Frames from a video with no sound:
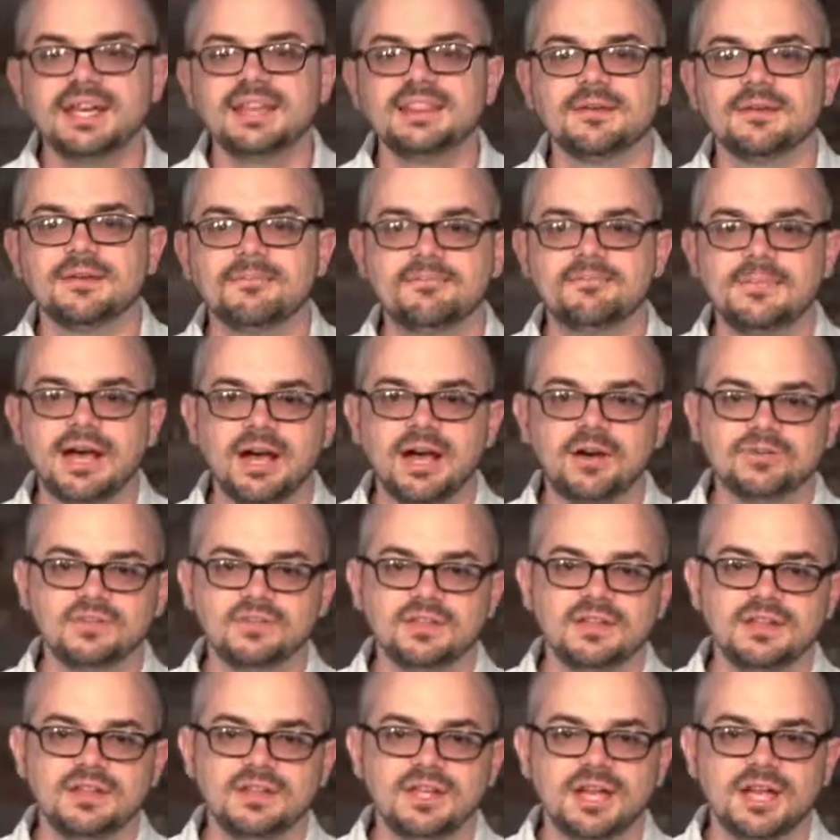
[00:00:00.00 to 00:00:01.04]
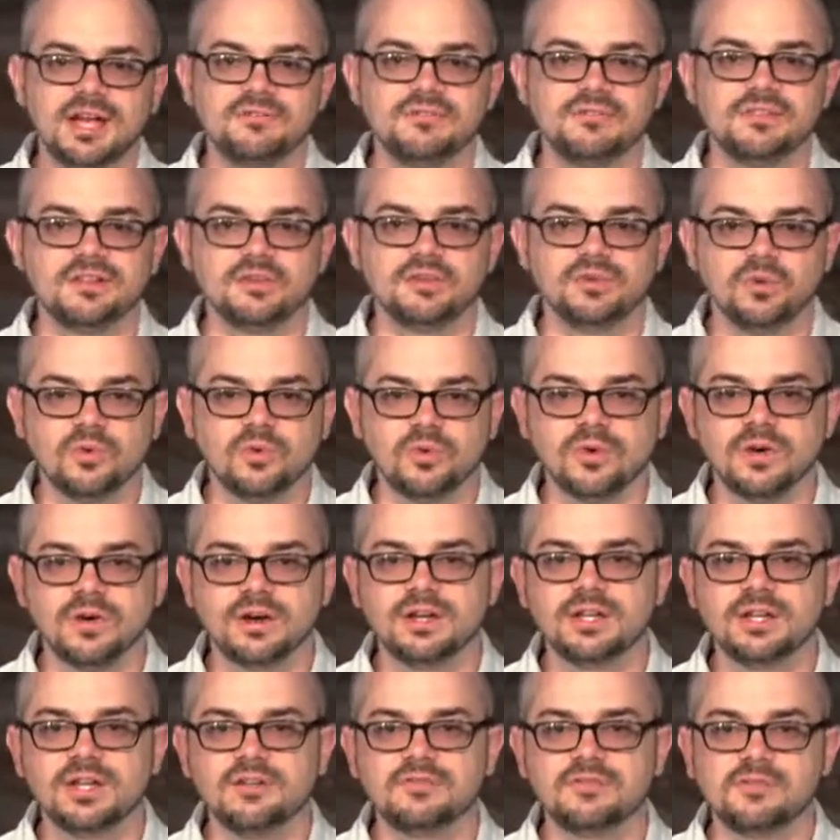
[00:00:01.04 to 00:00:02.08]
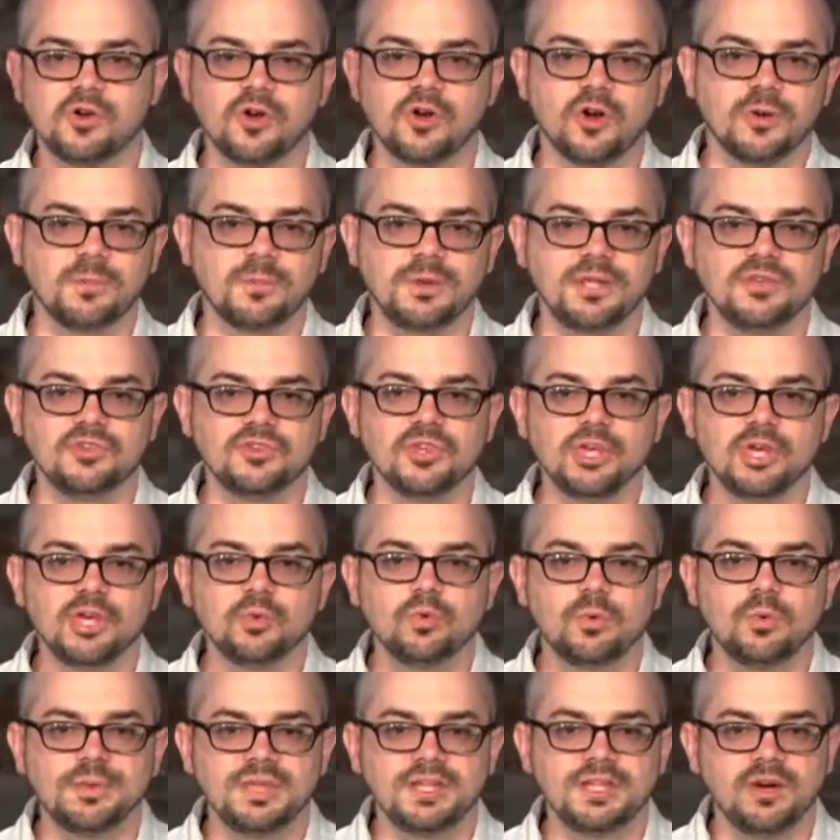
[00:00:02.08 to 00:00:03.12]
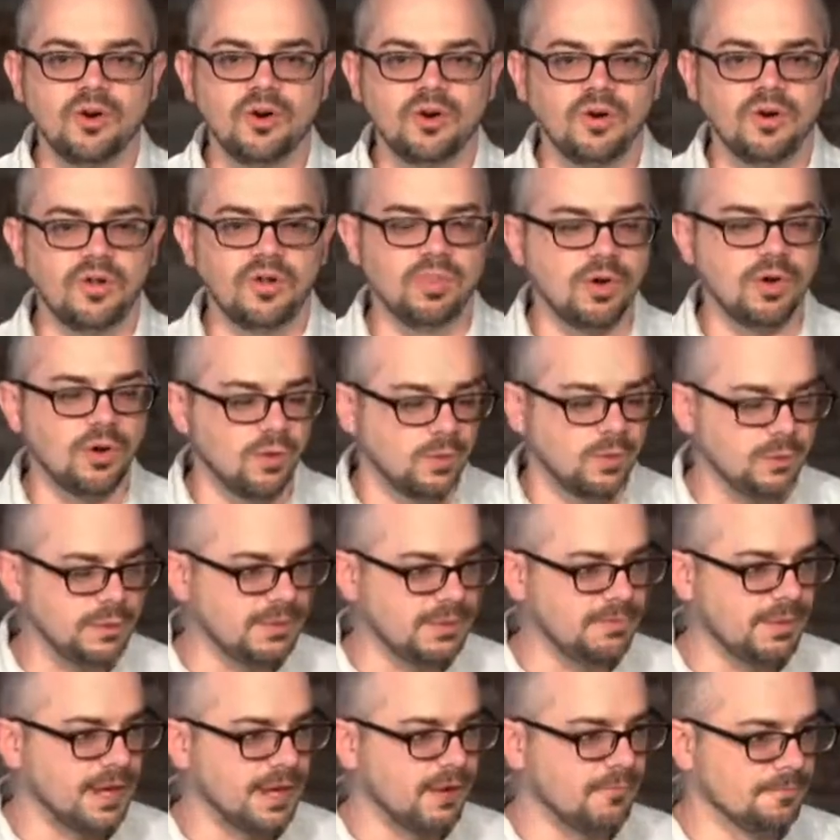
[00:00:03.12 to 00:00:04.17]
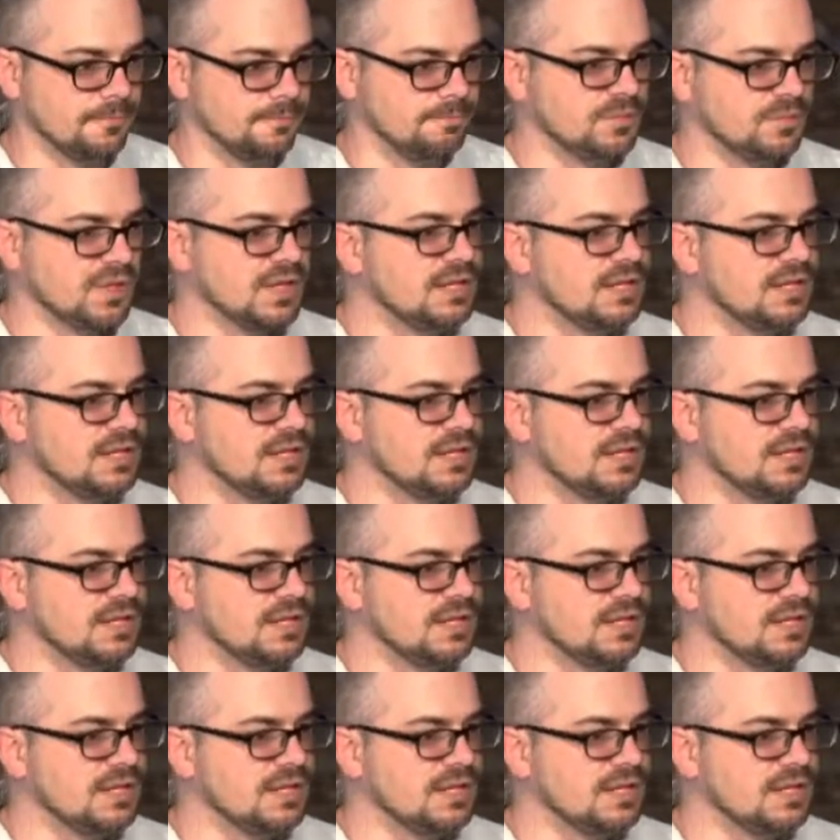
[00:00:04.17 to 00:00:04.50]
The mountain of the Lord of armies will be called the holy mountain.